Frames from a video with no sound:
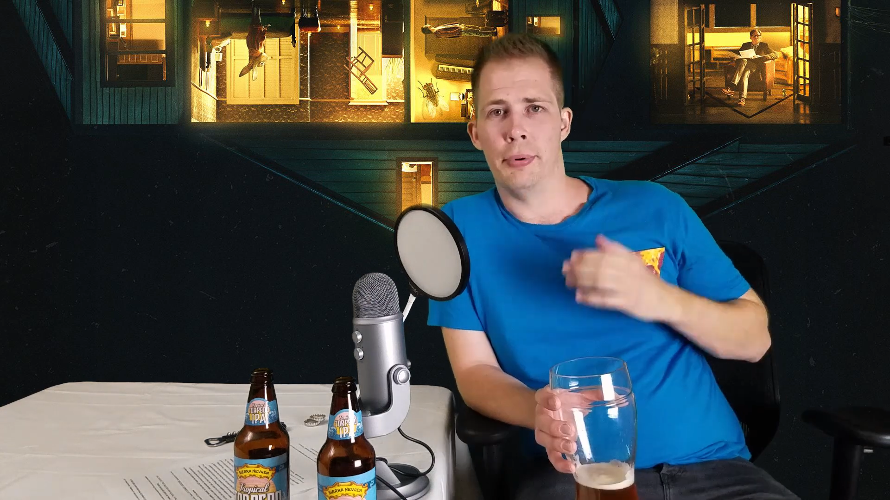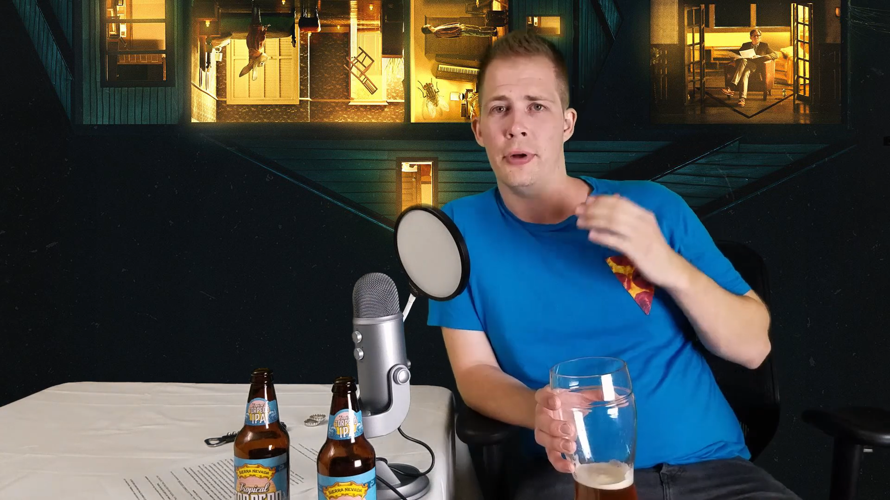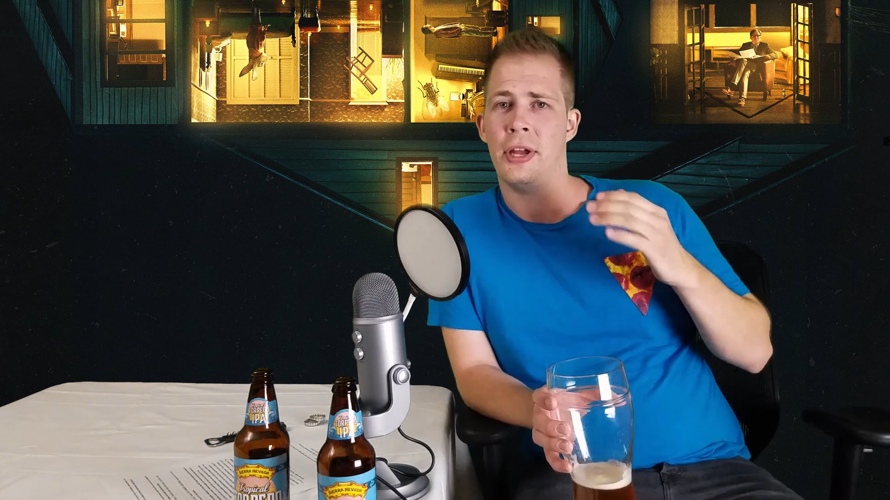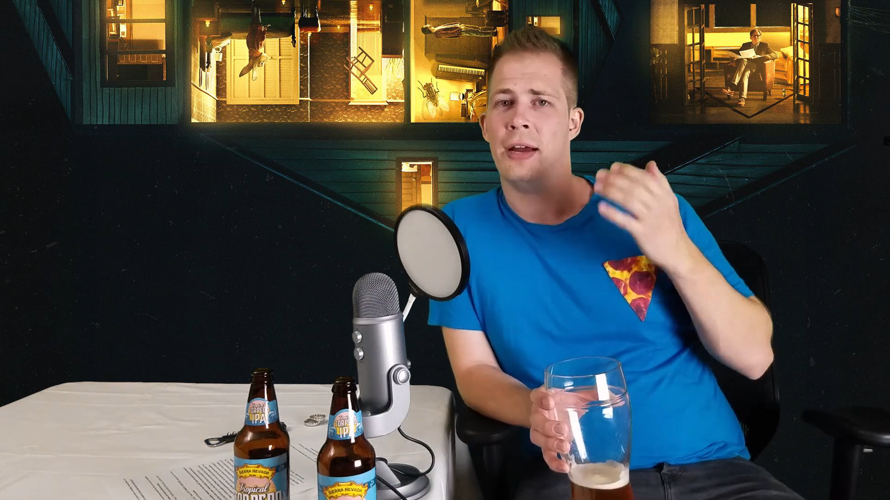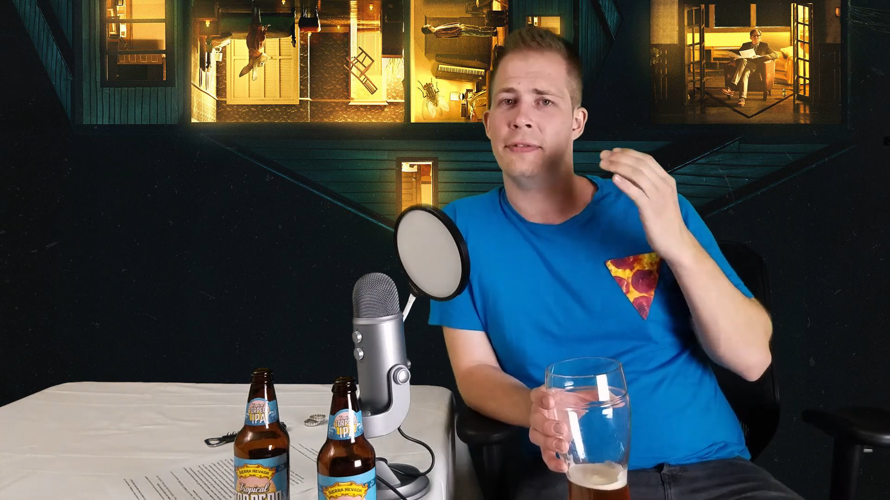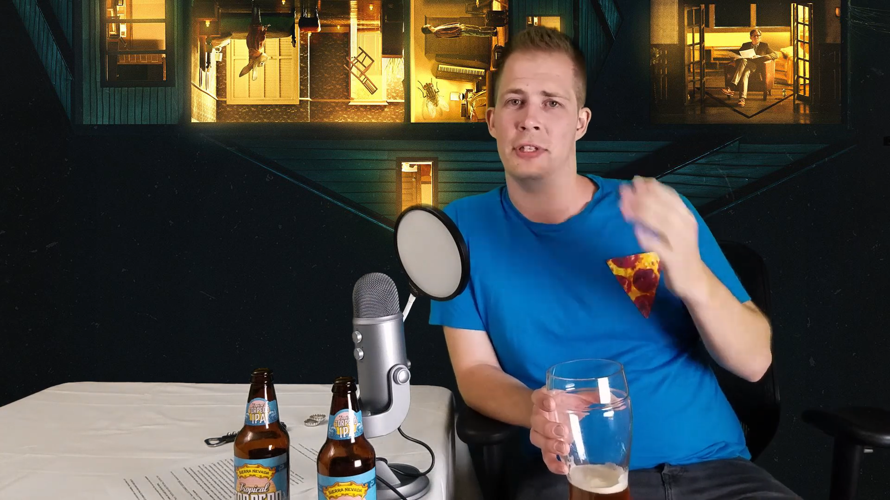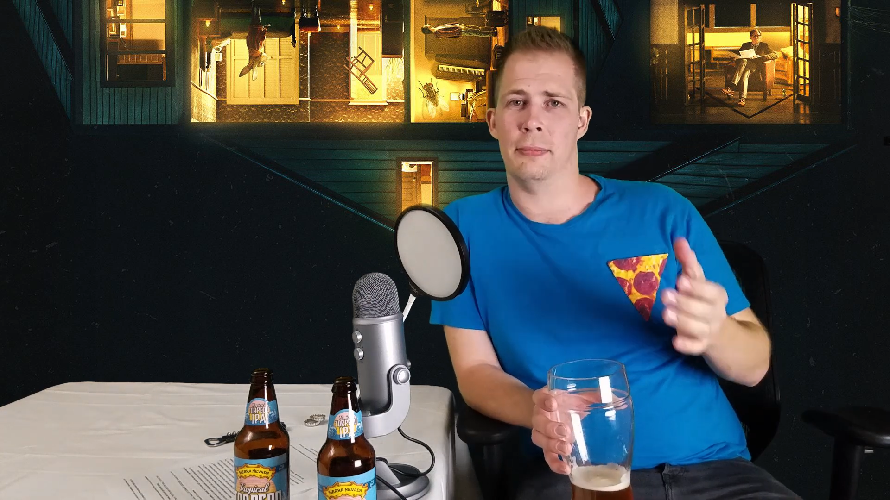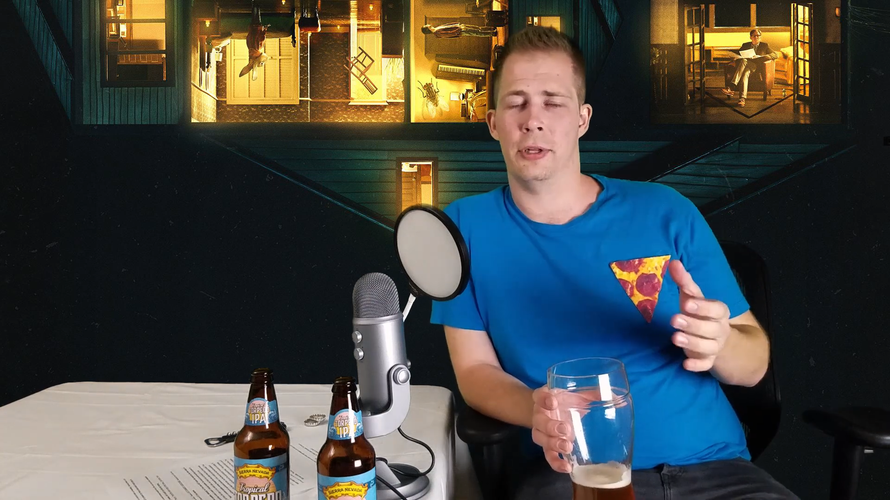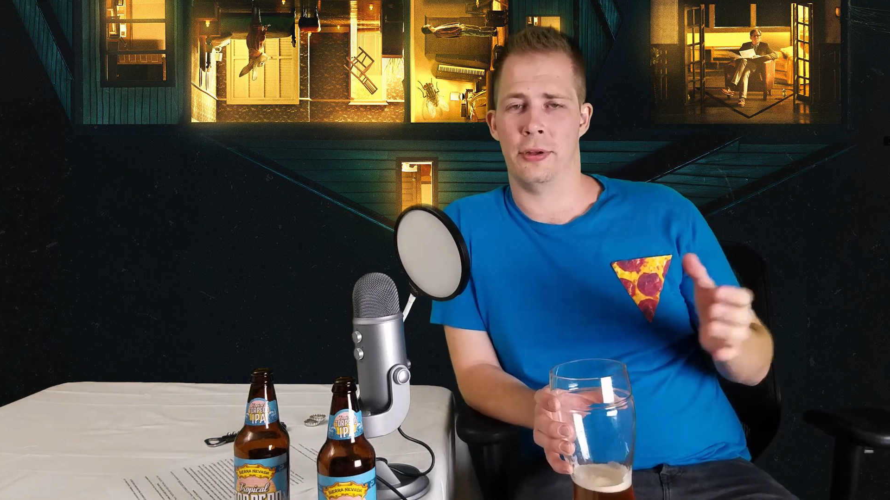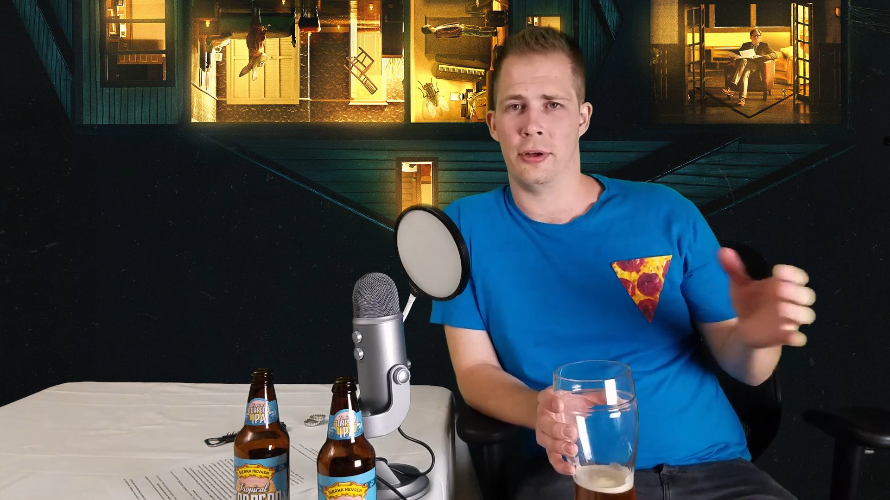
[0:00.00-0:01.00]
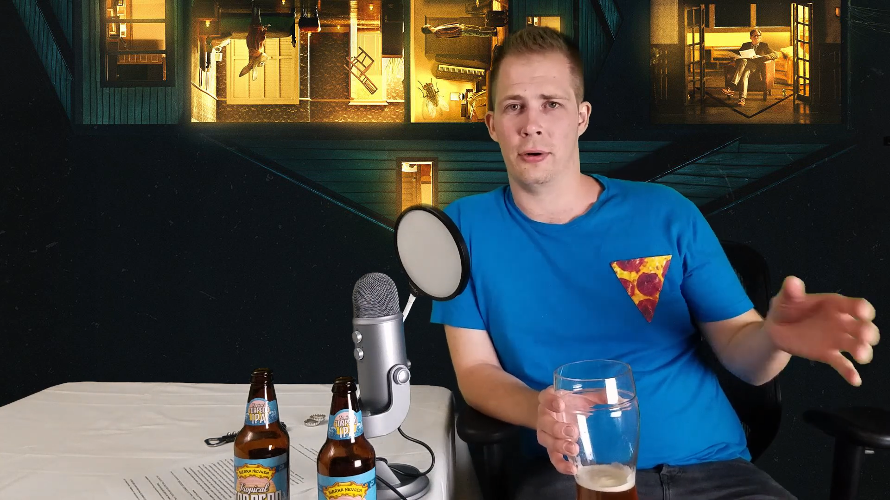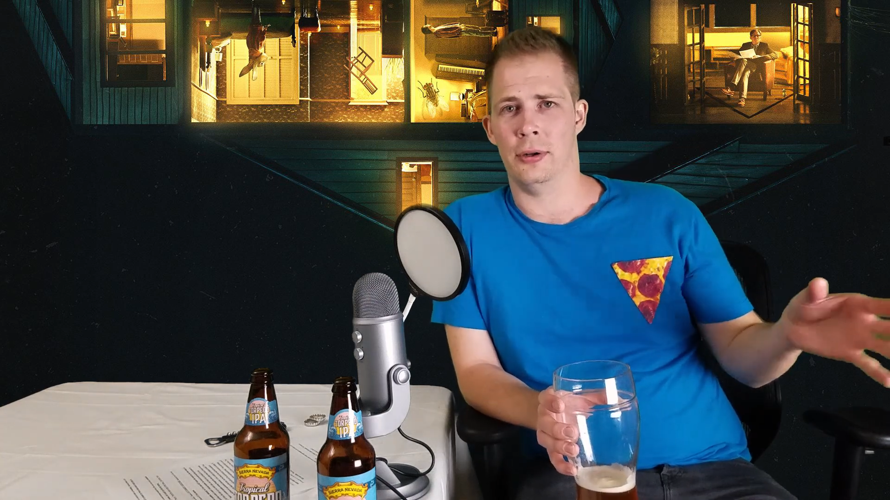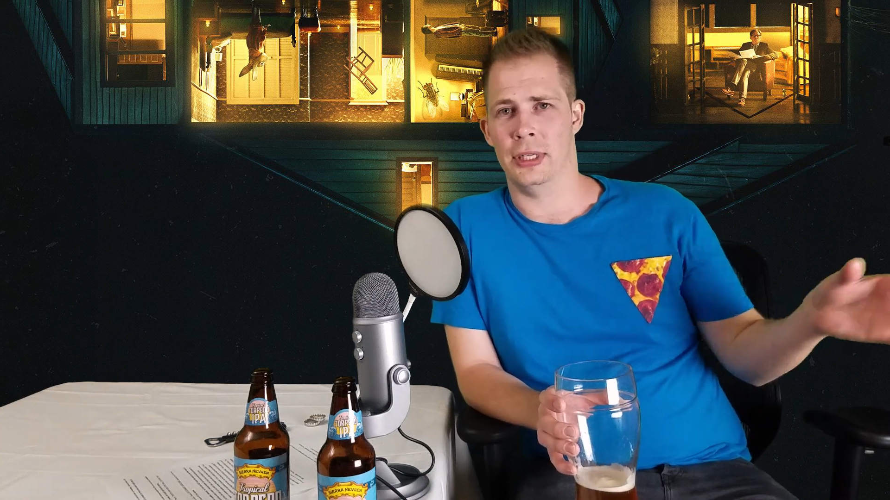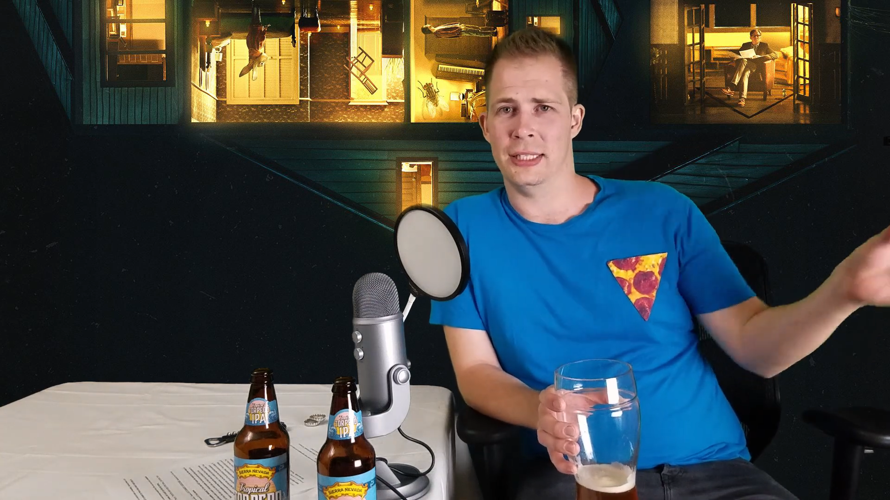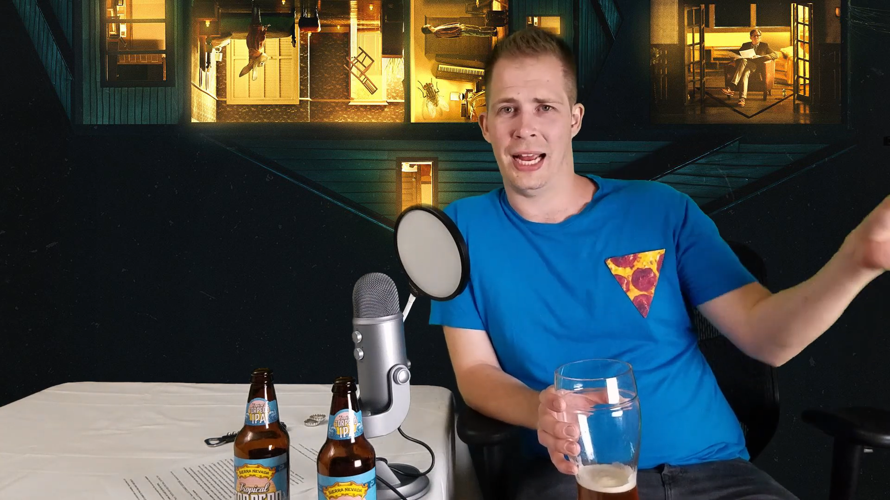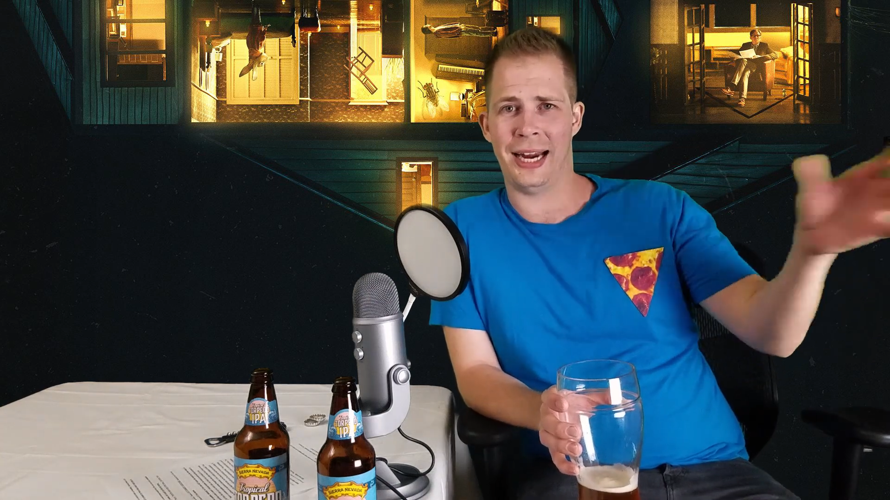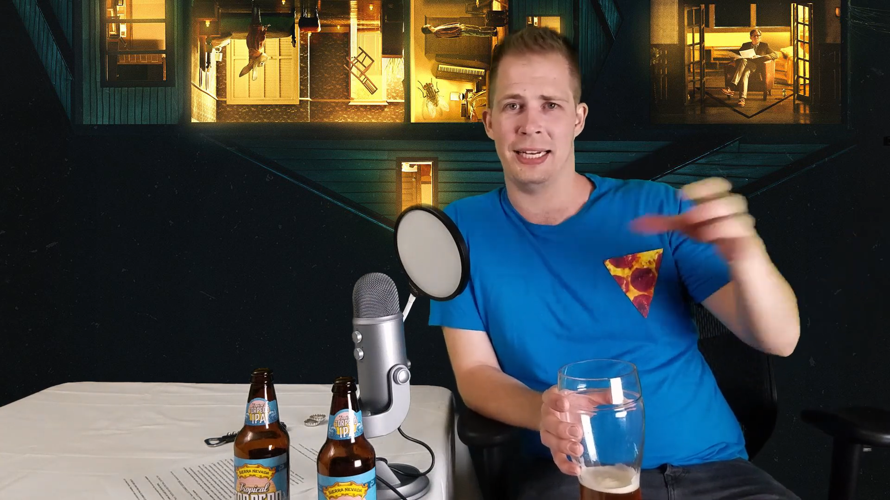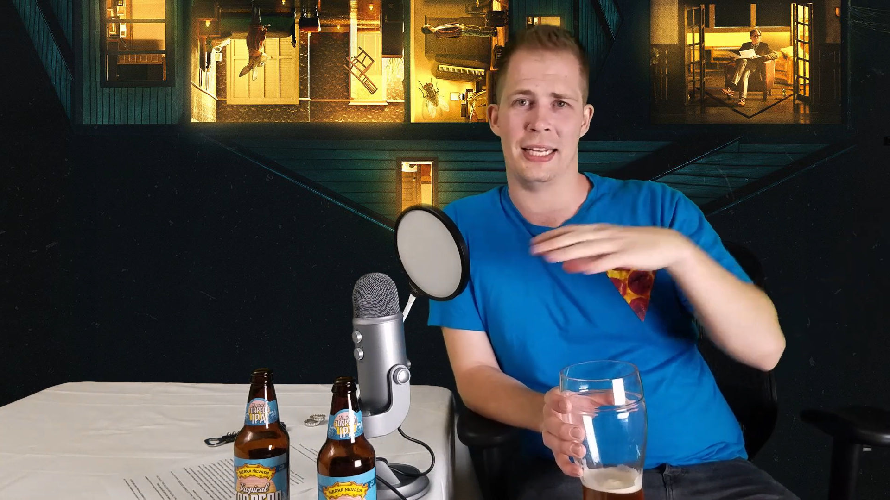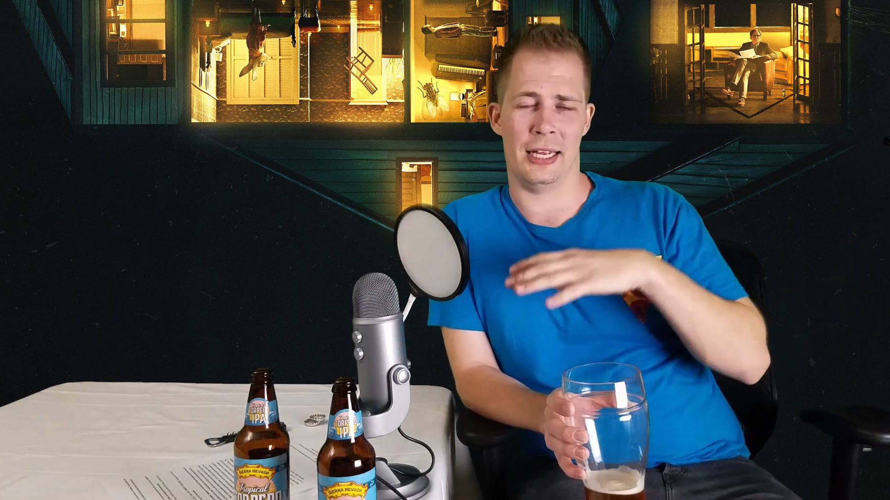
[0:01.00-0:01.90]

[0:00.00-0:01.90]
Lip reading: Both have similar, the cult is hiding